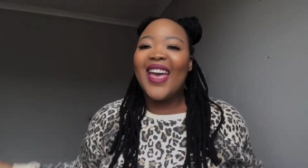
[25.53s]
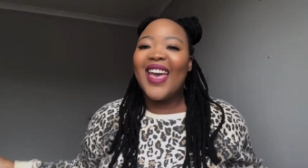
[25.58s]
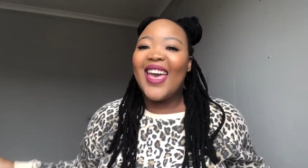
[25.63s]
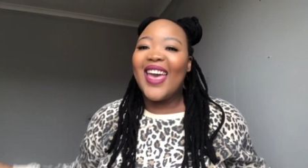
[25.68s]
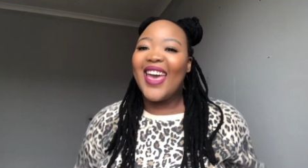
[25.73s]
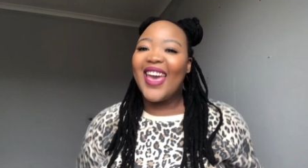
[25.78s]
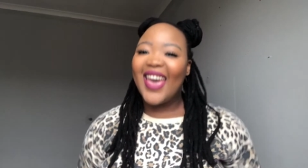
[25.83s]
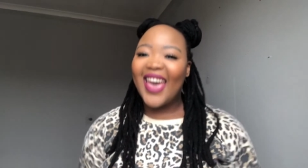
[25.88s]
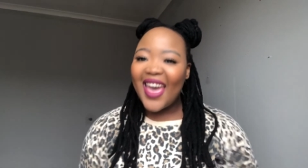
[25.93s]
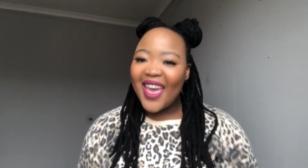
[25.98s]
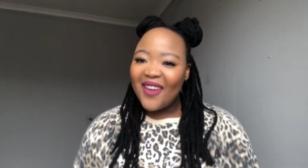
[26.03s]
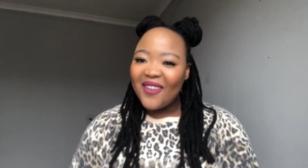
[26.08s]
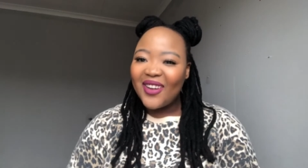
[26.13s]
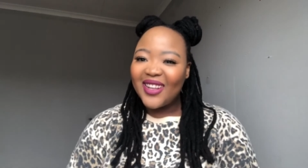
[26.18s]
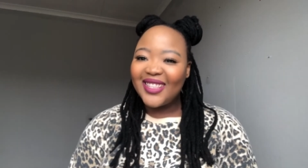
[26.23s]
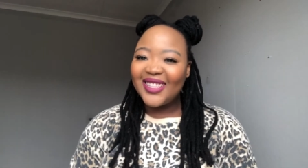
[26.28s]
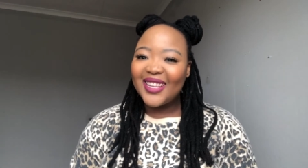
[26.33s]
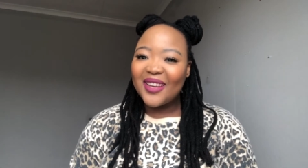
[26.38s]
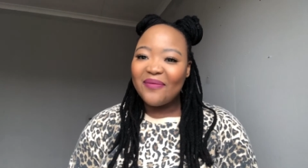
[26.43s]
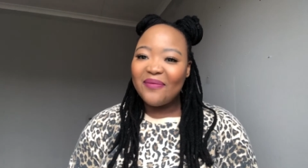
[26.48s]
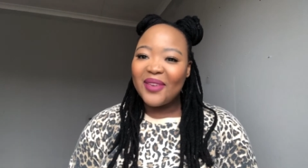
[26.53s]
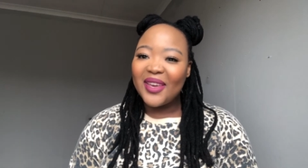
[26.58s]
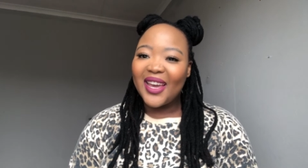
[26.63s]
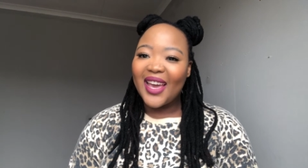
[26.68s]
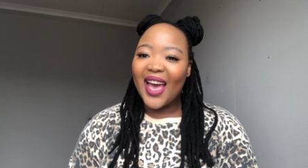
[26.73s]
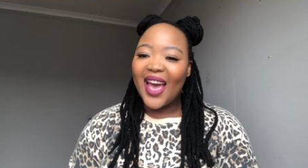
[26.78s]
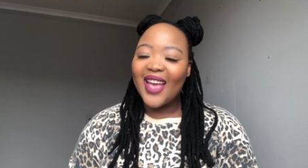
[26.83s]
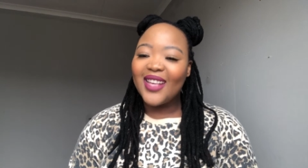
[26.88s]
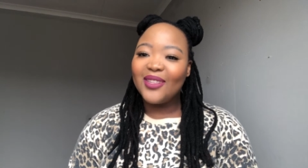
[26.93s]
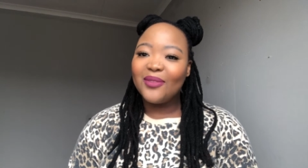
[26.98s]
Hey, what's up you
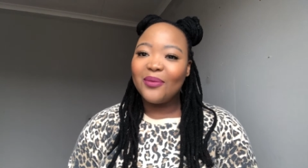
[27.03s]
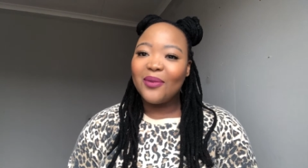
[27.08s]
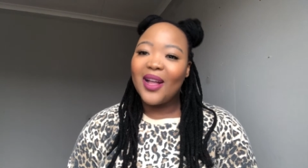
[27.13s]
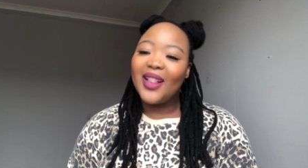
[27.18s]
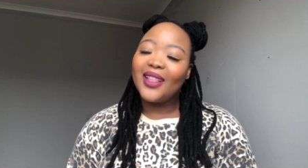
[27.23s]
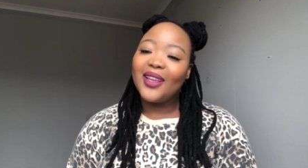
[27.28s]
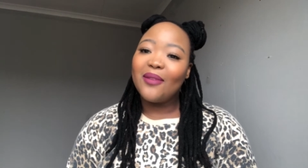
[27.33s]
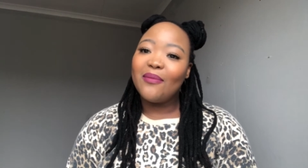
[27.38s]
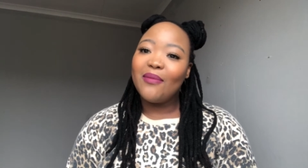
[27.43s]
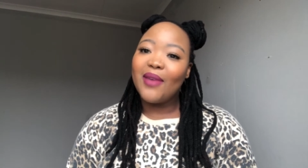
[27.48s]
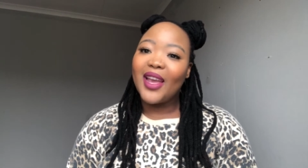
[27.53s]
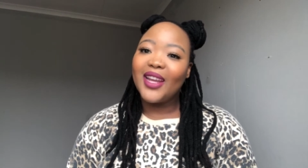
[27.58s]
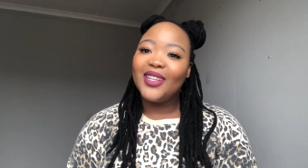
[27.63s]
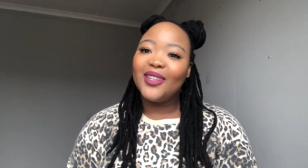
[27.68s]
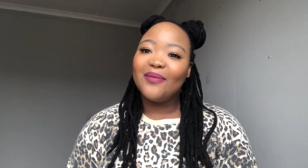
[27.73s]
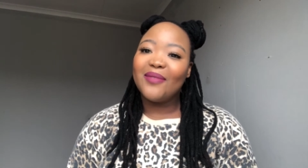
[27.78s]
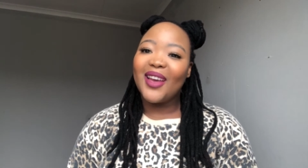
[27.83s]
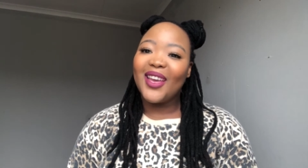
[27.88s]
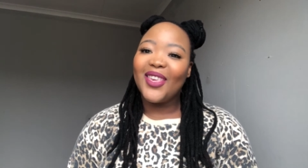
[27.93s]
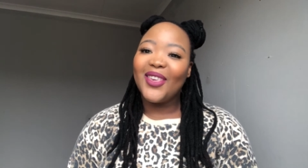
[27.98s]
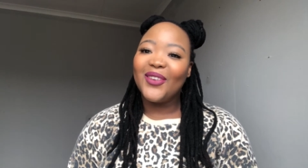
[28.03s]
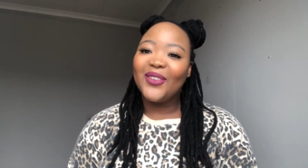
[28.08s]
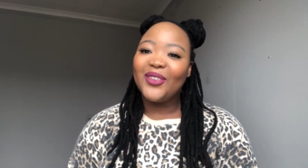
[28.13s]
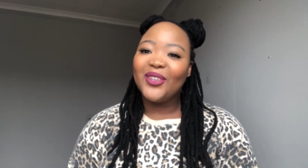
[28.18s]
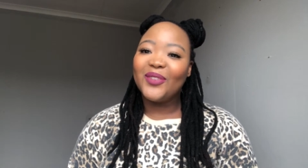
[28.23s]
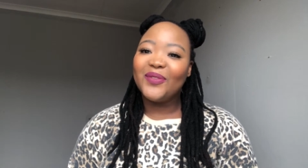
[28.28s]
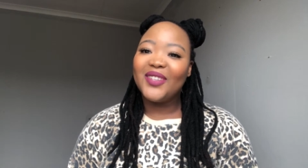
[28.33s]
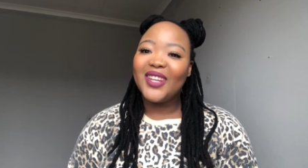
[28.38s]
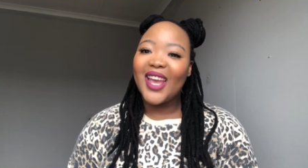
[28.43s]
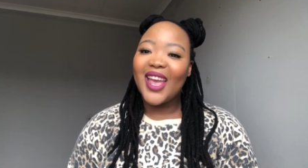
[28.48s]
guys? Welcome back to my
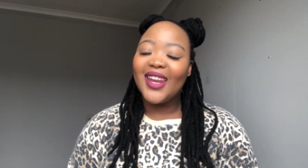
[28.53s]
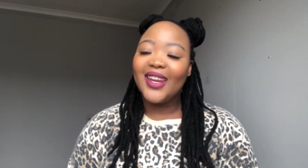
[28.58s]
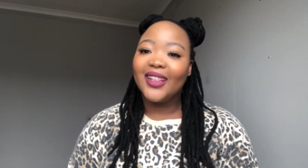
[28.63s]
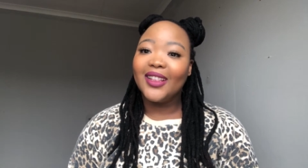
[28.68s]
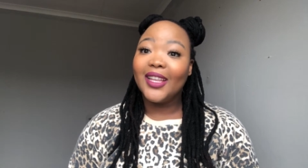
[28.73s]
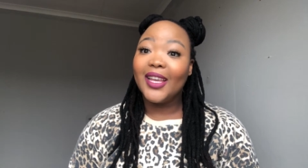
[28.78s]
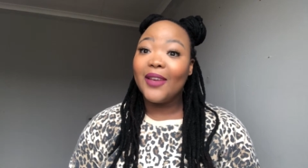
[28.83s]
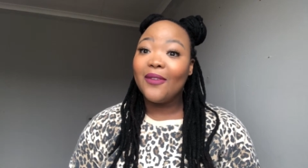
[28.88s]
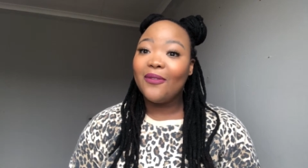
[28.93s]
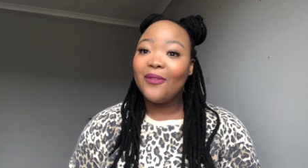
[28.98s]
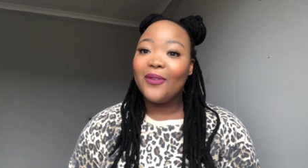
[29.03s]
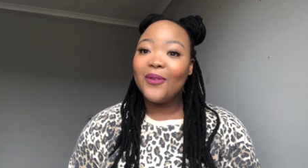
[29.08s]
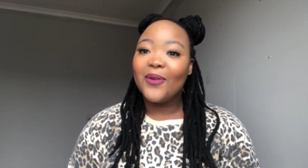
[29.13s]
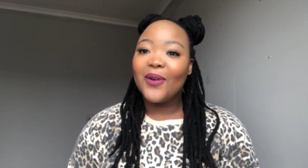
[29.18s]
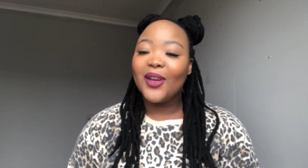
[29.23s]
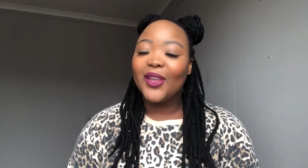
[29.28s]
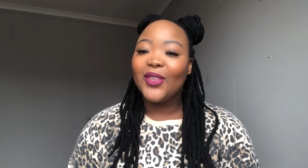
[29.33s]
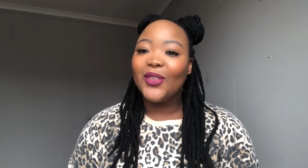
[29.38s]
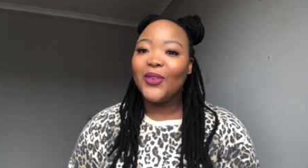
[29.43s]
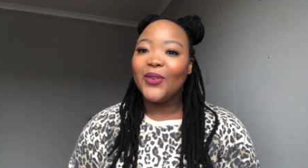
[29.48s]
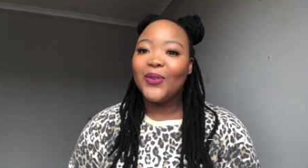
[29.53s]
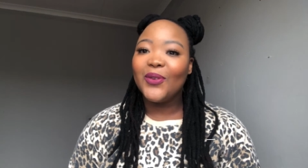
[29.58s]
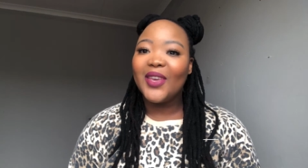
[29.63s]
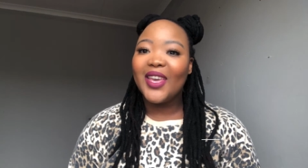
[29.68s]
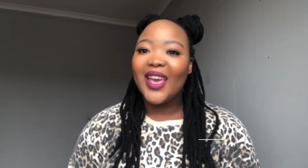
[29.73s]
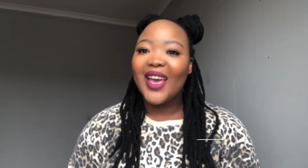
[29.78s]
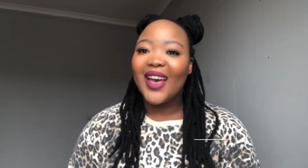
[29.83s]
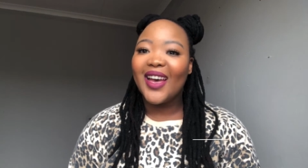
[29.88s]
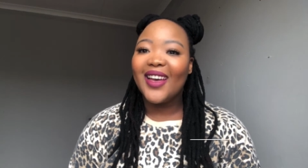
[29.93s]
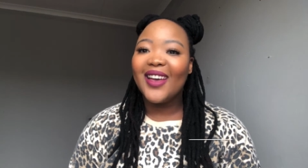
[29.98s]
YouTube channel. If you are new
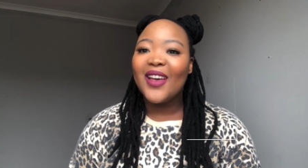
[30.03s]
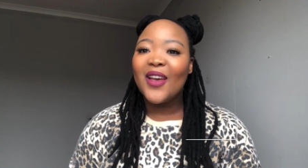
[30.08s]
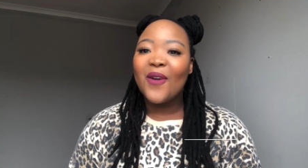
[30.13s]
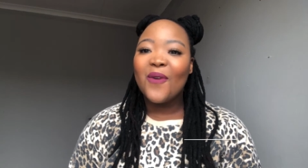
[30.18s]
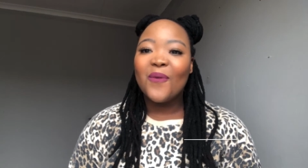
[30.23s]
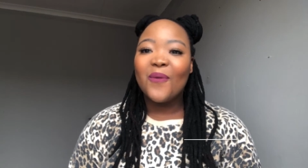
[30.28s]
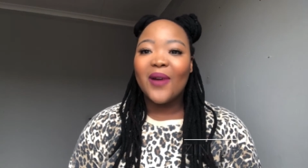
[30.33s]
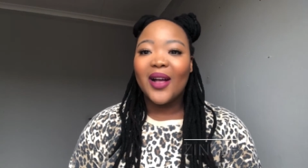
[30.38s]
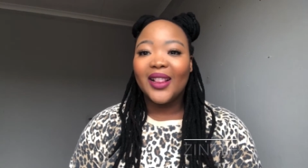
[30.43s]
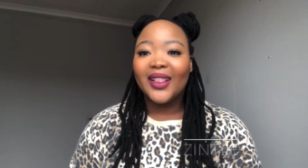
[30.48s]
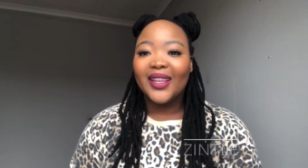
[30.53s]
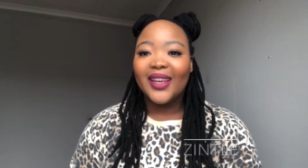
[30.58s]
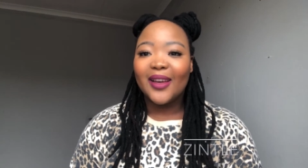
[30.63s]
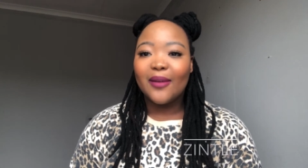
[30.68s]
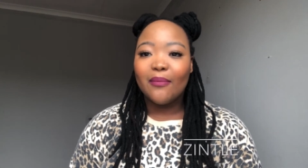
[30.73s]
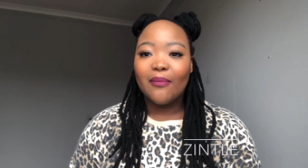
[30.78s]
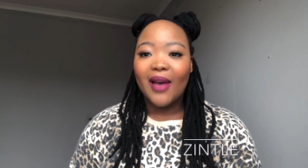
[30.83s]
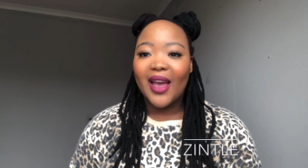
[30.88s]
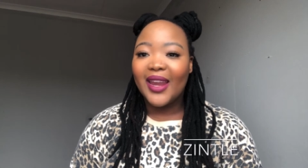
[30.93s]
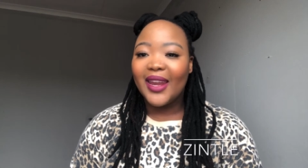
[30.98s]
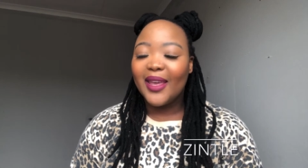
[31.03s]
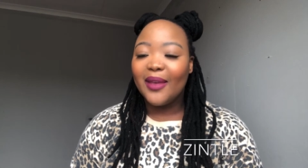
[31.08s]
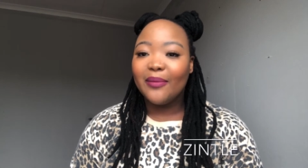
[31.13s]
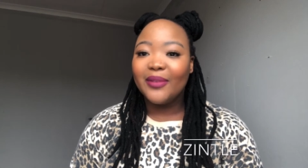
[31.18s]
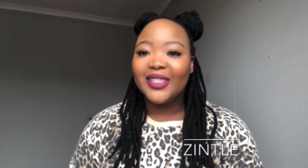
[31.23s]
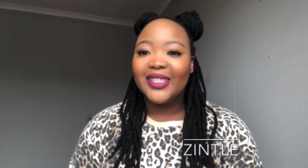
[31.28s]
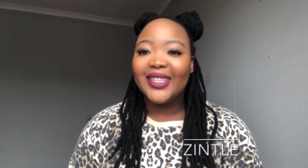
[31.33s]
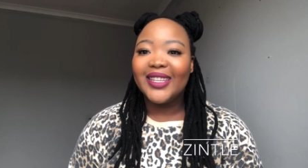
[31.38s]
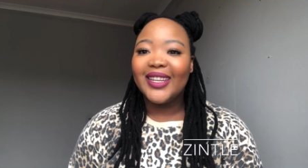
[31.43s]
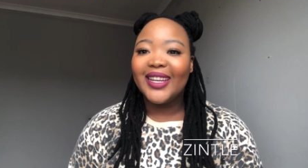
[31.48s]
here, welcome. My name
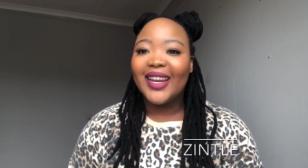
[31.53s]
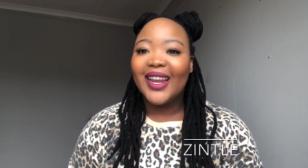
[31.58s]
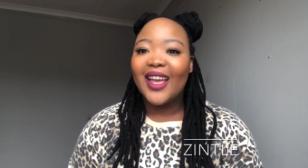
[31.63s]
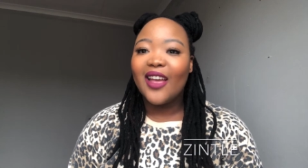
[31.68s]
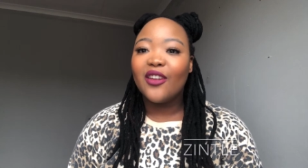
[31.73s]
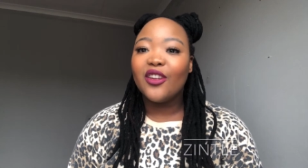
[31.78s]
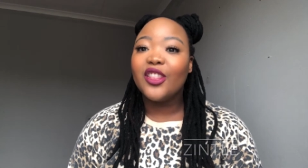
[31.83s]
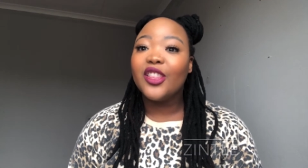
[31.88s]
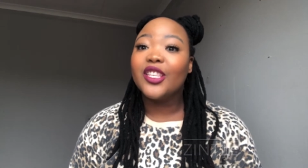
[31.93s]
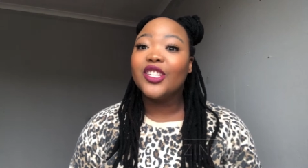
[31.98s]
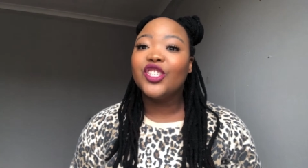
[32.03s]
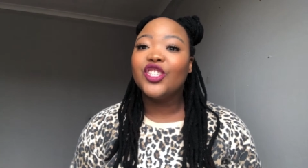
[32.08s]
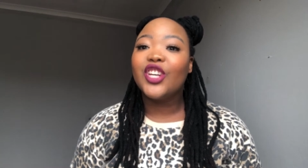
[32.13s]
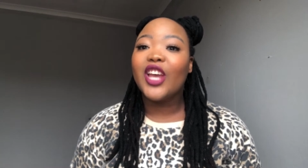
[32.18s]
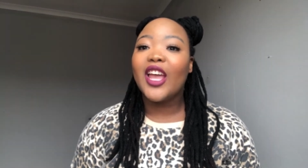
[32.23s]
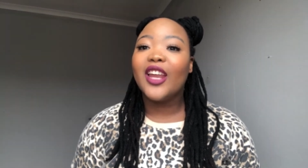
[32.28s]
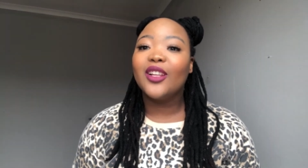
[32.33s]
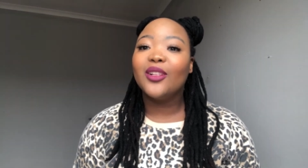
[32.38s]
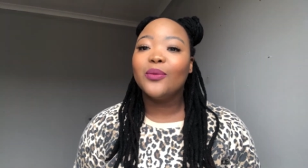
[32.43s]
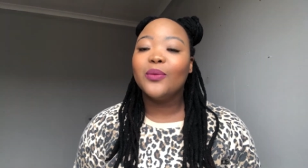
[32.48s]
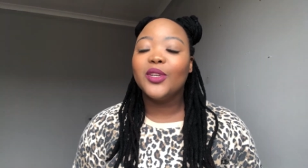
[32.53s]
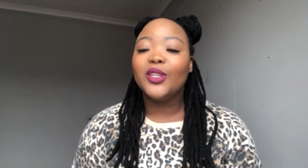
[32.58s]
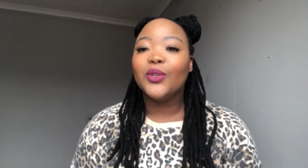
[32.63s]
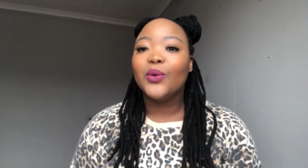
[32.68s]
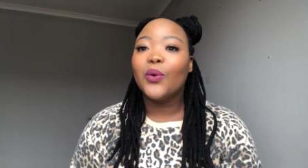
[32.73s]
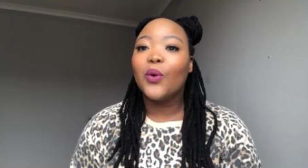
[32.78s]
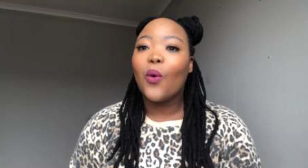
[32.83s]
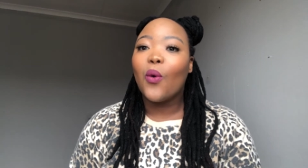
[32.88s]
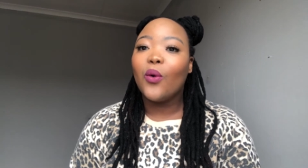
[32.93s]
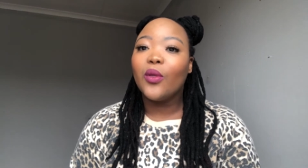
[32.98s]
is Zintle, and in this channel we
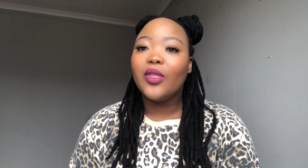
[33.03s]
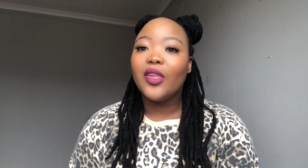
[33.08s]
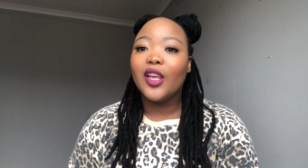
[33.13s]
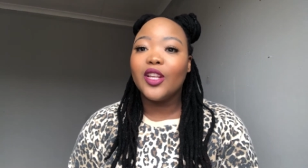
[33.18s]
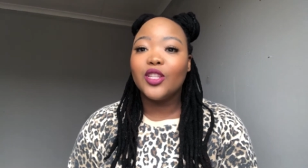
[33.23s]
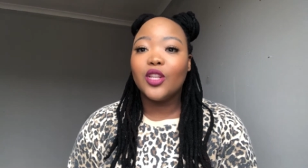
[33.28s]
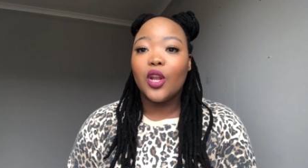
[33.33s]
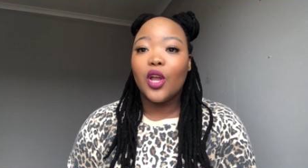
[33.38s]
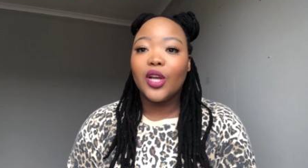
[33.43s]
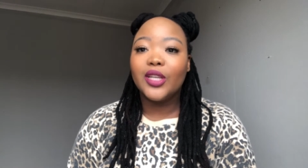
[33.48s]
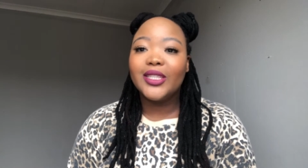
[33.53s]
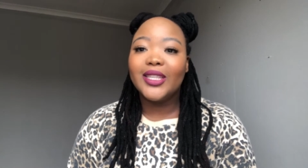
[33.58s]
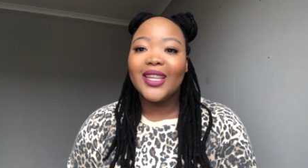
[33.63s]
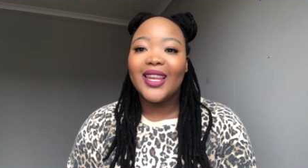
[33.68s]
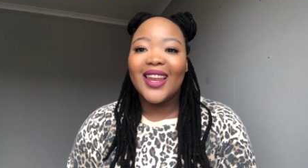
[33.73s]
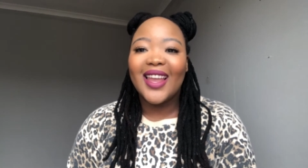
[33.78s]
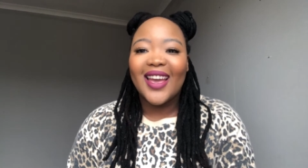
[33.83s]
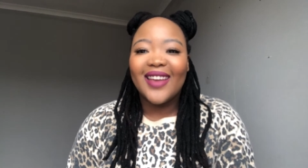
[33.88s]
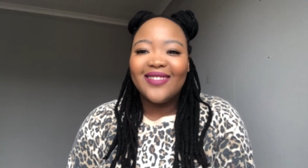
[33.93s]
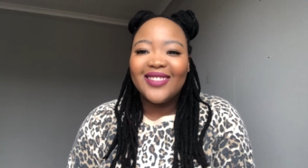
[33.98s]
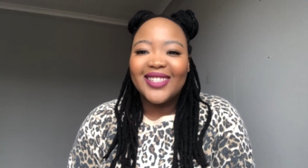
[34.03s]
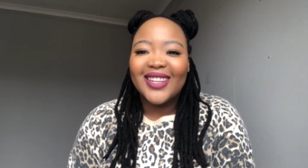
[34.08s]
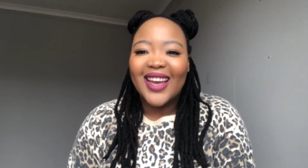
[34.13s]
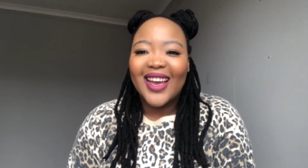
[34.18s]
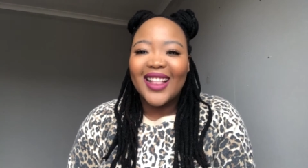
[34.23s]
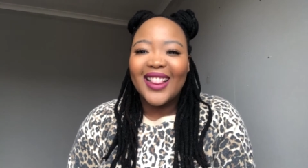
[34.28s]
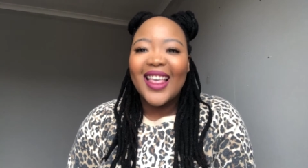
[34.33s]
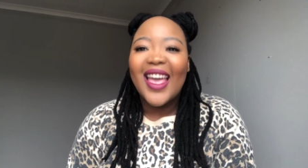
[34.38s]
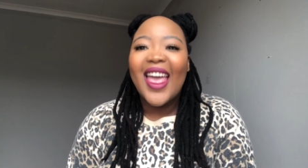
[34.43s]
talk all things locks, lifestyle,